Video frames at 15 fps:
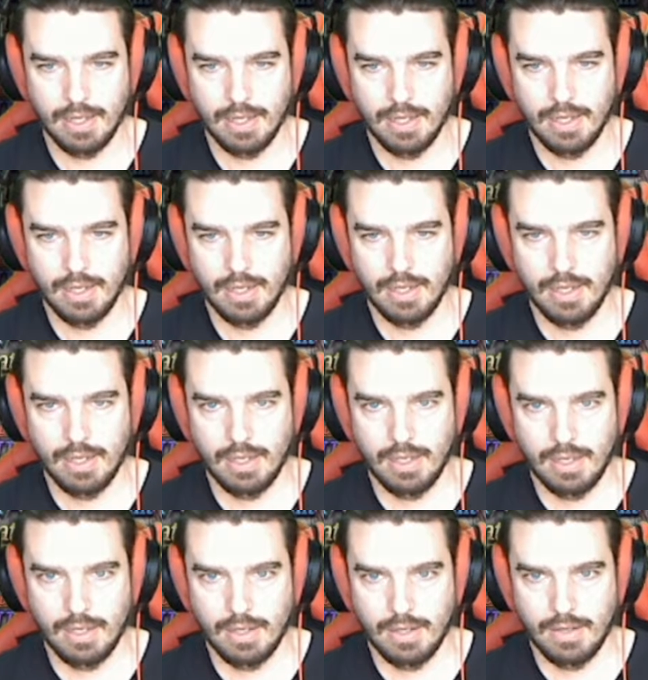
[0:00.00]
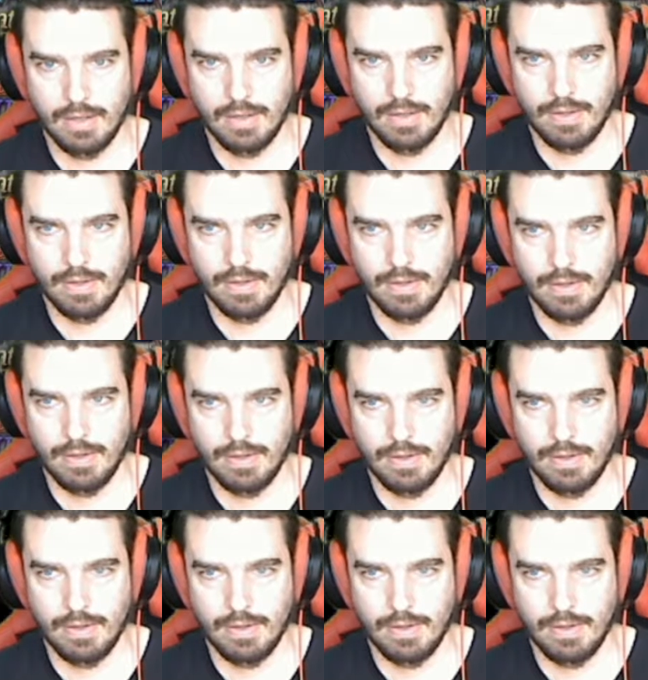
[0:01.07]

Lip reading: Nobody speaks.